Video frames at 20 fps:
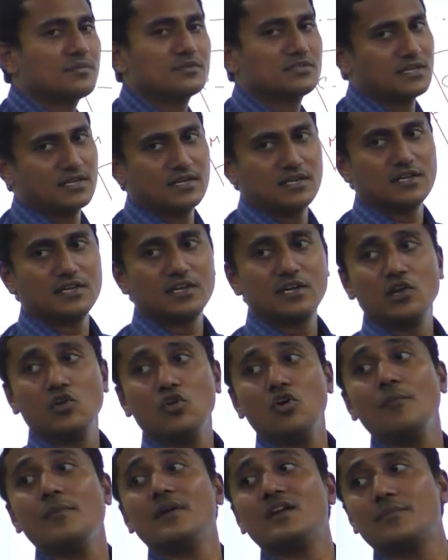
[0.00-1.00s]
per second.
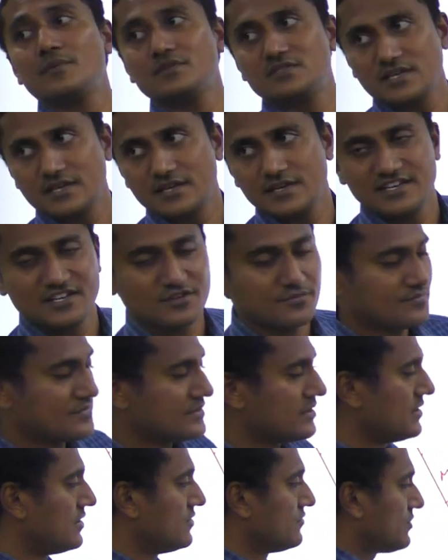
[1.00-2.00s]
Kilometer per second.
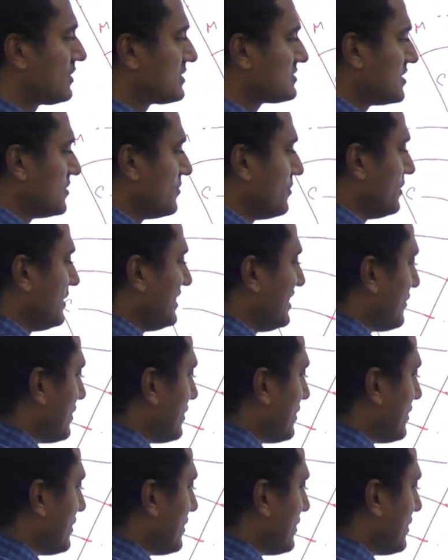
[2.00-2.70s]
For example, here